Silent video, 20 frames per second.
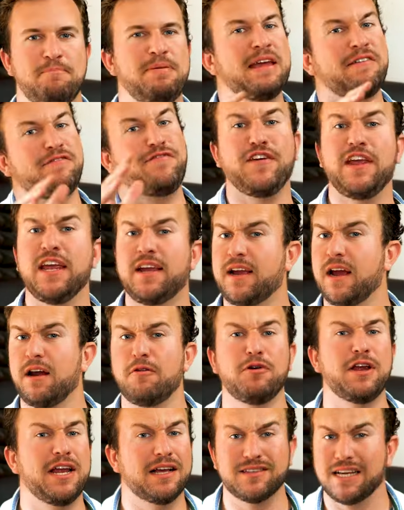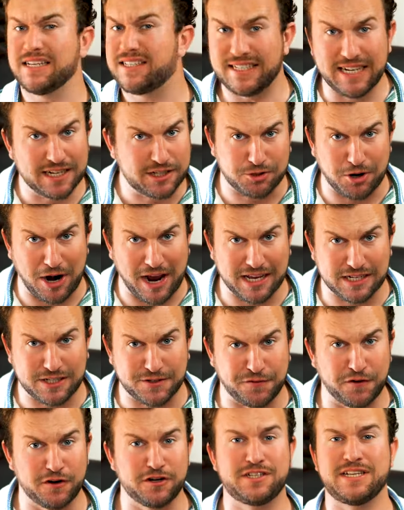Benfica realistic
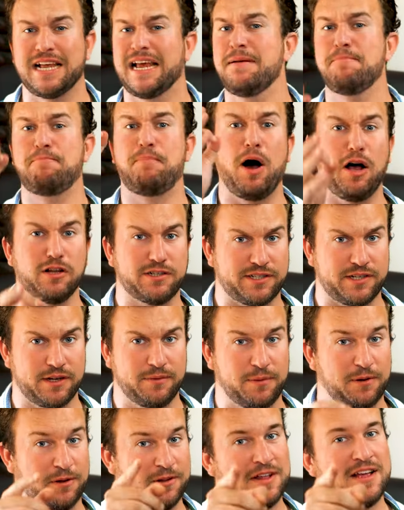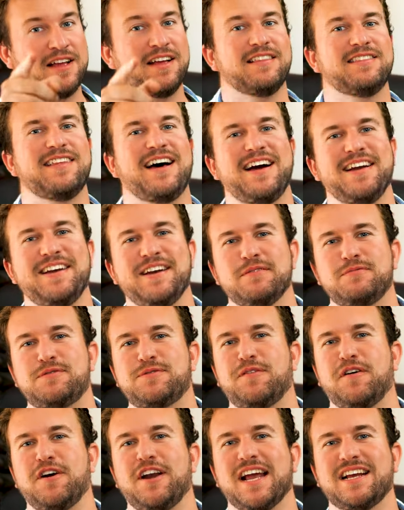transfers and possible
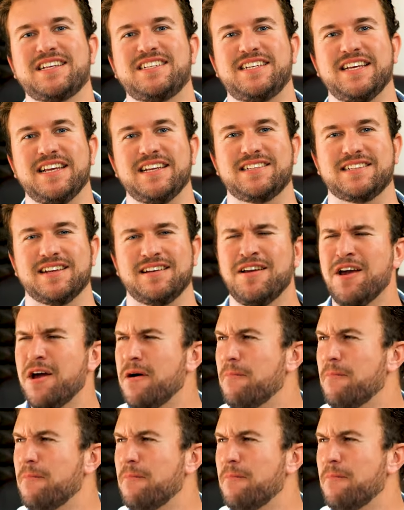lineups for next season.